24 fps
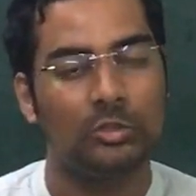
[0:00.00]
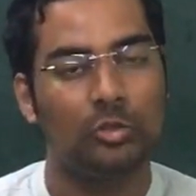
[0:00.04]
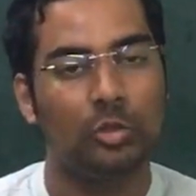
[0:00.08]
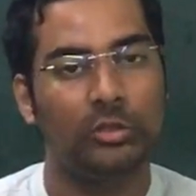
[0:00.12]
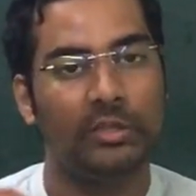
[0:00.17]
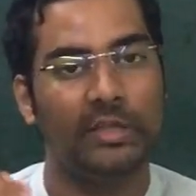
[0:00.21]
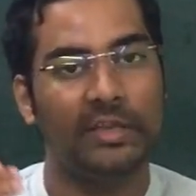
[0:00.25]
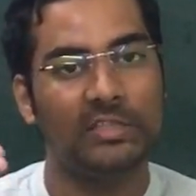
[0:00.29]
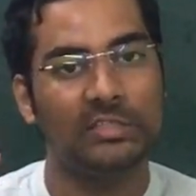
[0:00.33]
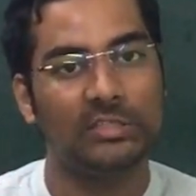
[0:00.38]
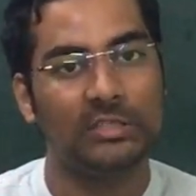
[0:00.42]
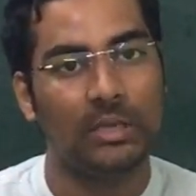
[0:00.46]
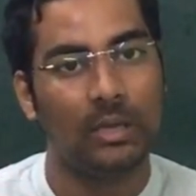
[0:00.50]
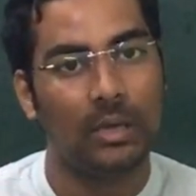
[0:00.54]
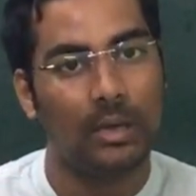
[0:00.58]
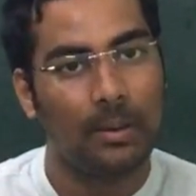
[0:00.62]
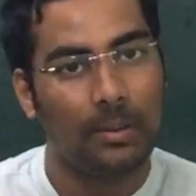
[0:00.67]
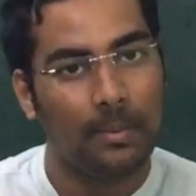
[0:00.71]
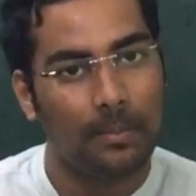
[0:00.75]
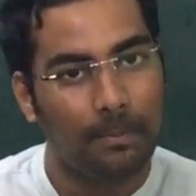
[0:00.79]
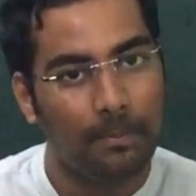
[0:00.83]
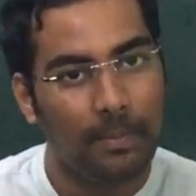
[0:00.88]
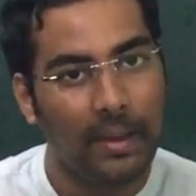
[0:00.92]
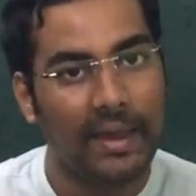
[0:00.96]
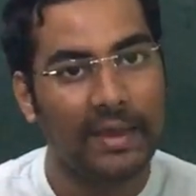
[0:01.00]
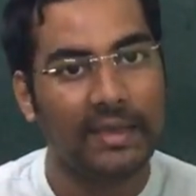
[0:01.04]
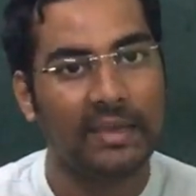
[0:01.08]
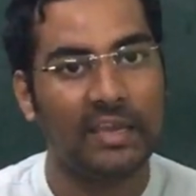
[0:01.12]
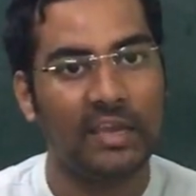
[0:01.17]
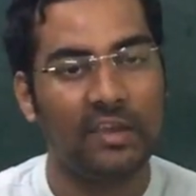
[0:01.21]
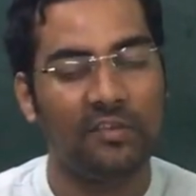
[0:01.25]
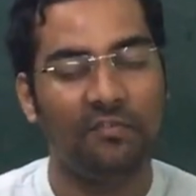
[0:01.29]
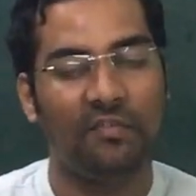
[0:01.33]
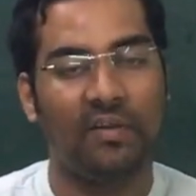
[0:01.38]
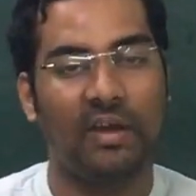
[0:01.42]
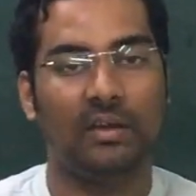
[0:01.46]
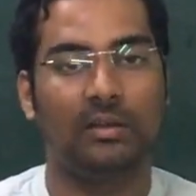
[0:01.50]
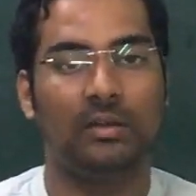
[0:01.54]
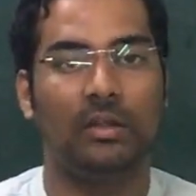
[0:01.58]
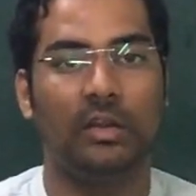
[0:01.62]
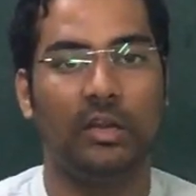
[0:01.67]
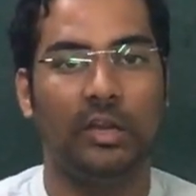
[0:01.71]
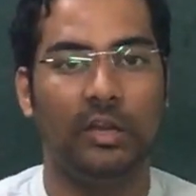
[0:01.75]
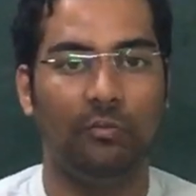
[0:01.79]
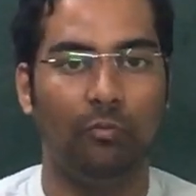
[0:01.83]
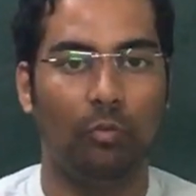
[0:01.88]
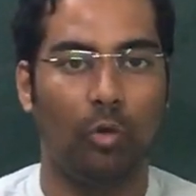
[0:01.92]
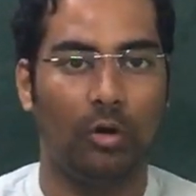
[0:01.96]
So there is banking factor
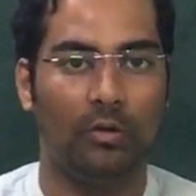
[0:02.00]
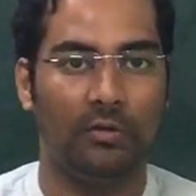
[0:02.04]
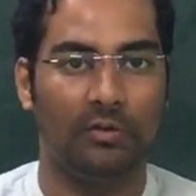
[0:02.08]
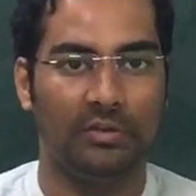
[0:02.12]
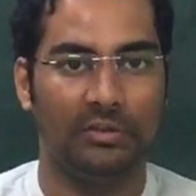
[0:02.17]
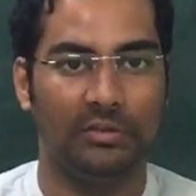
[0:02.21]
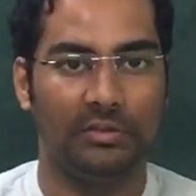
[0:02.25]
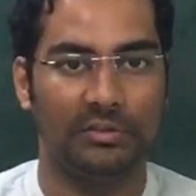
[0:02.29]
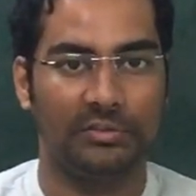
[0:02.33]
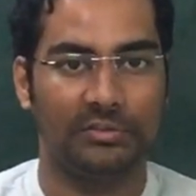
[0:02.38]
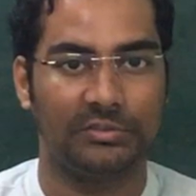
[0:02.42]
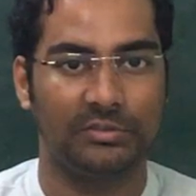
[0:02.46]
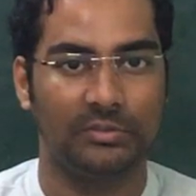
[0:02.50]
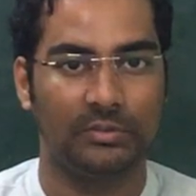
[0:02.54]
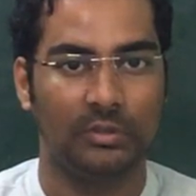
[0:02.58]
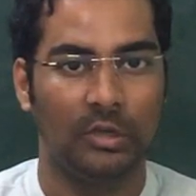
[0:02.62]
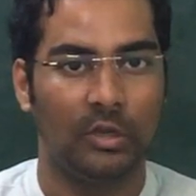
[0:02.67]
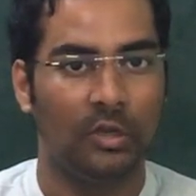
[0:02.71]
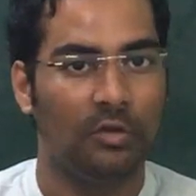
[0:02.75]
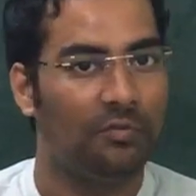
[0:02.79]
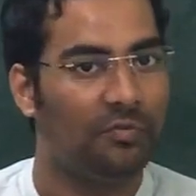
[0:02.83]
involved in this.